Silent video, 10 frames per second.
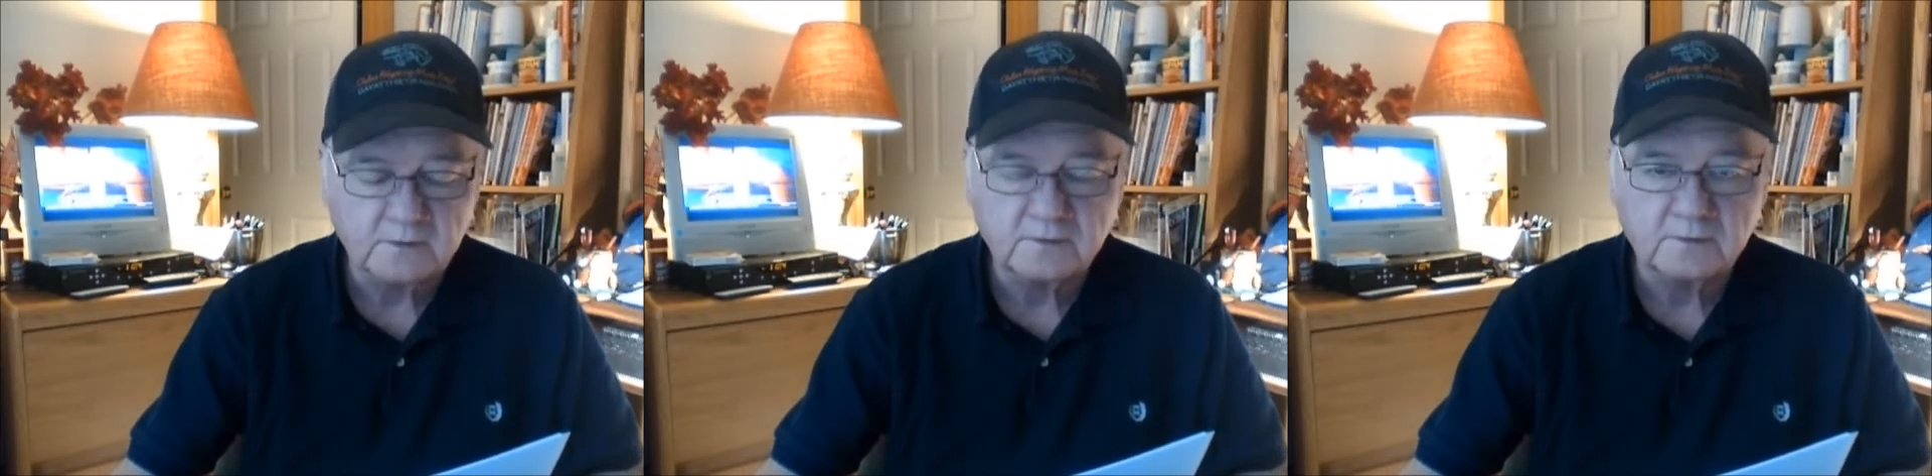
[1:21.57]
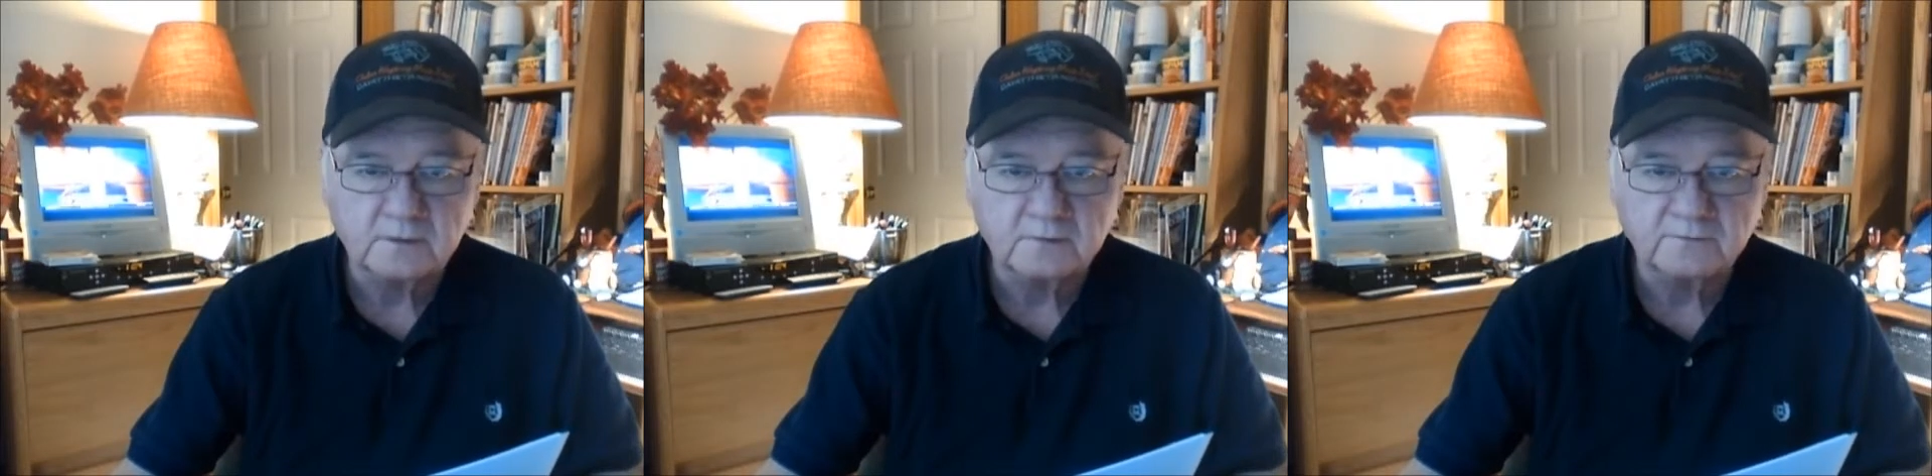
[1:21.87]

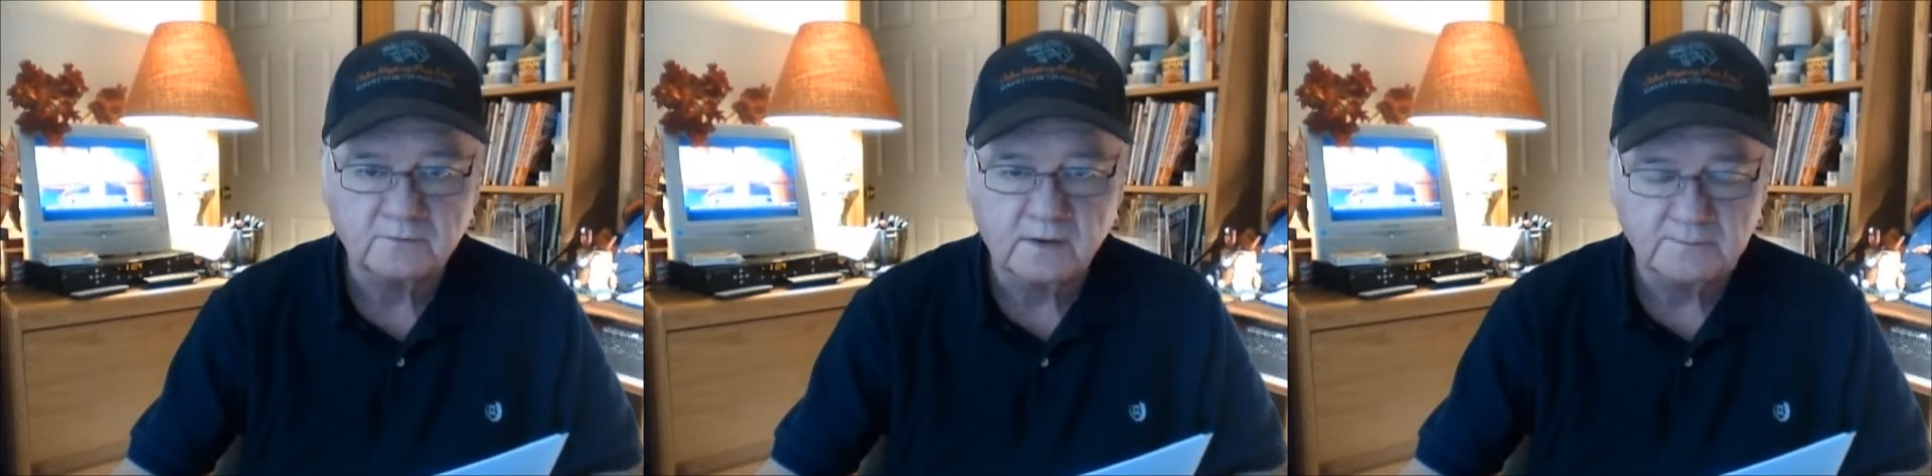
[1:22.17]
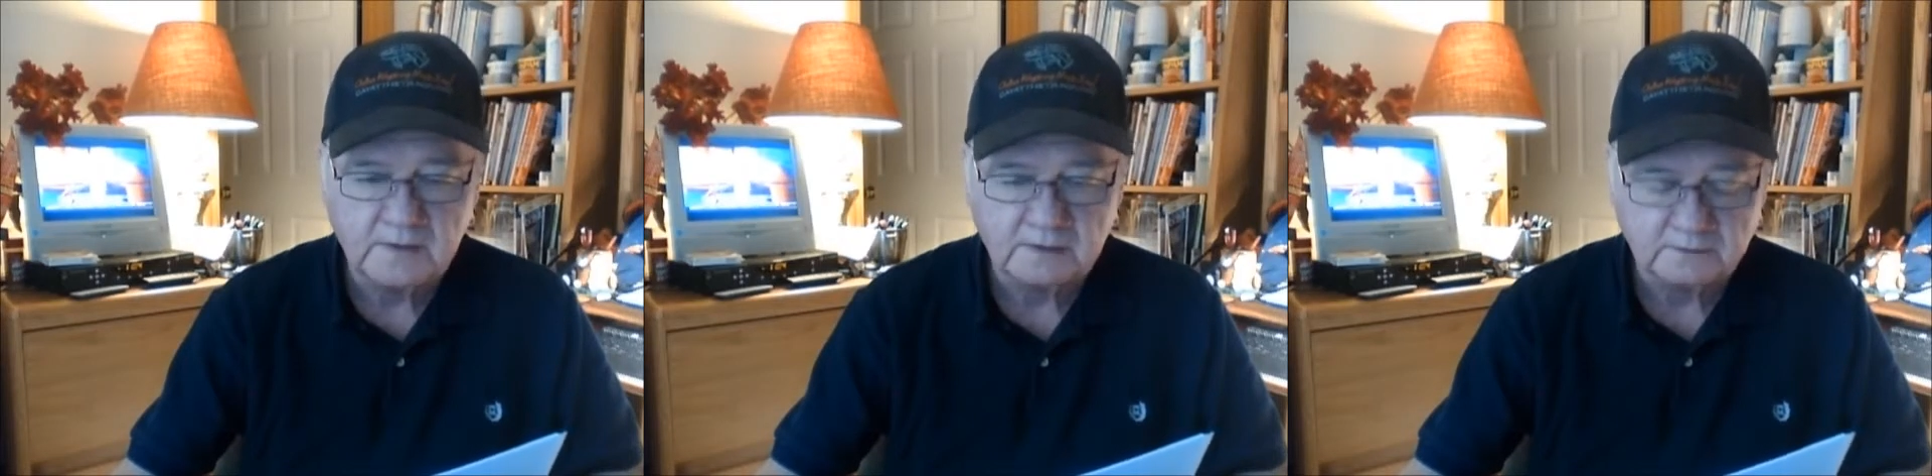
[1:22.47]
third from
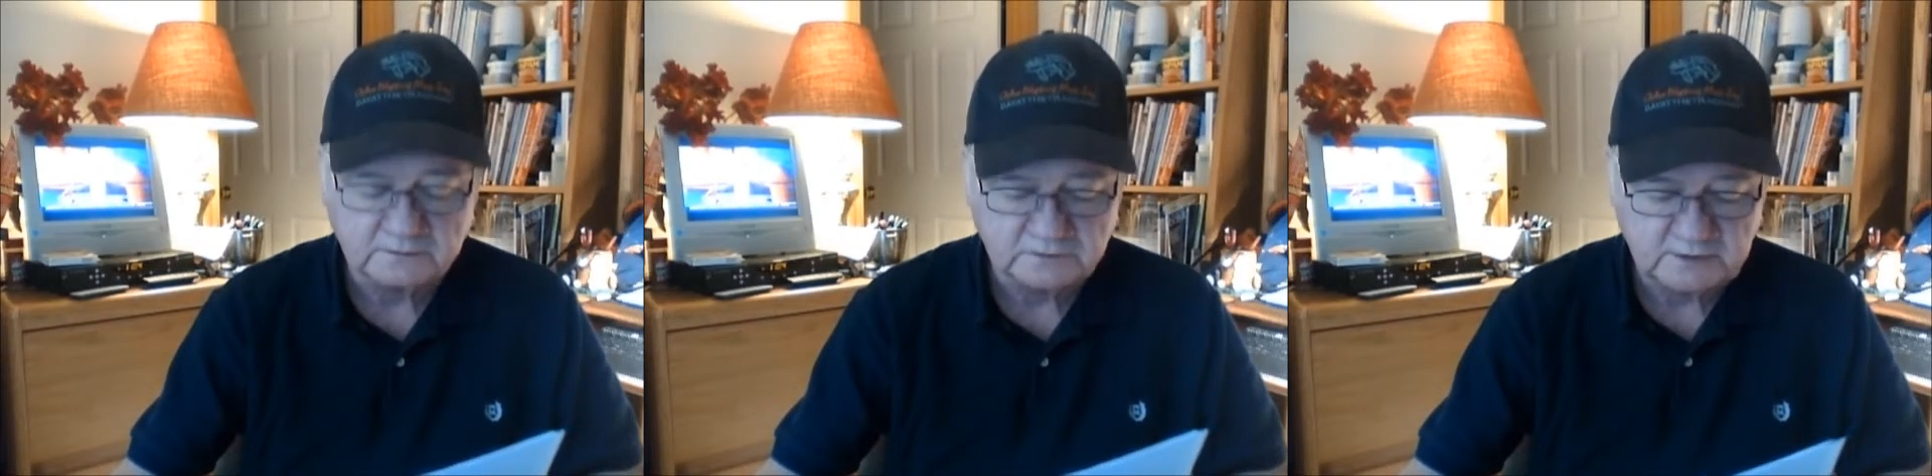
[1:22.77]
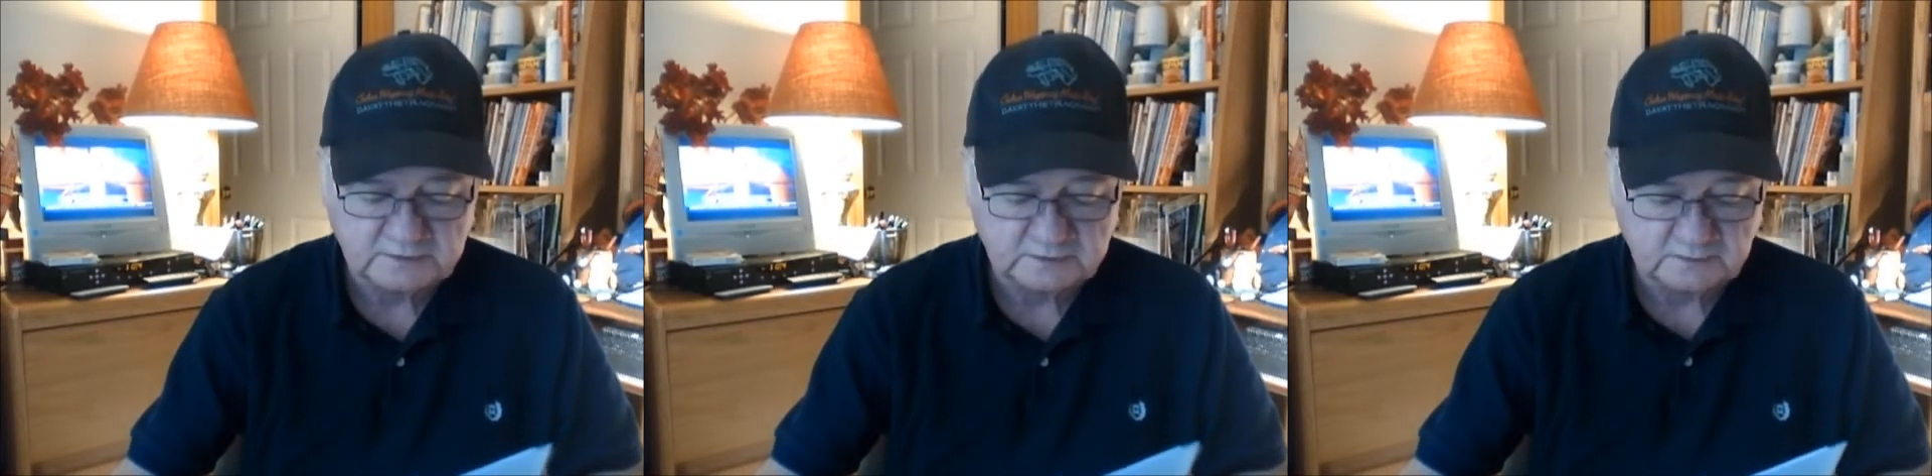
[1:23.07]
Harrah's
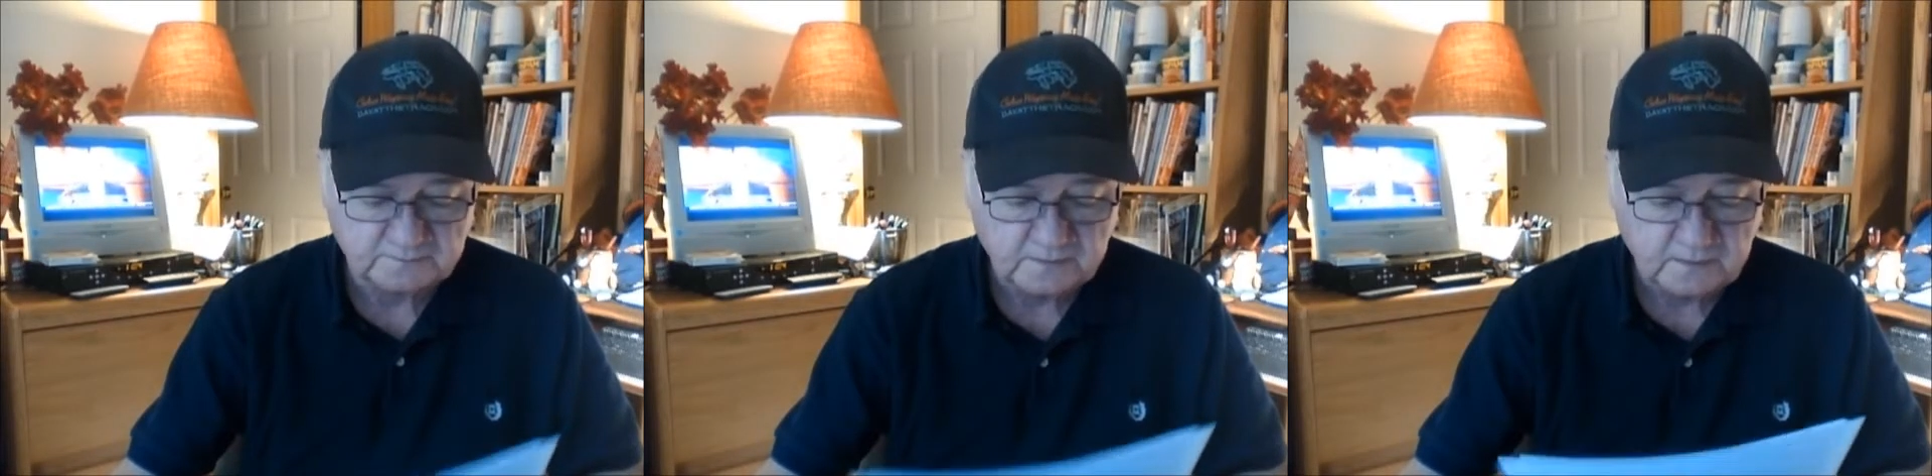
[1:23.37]
Chester.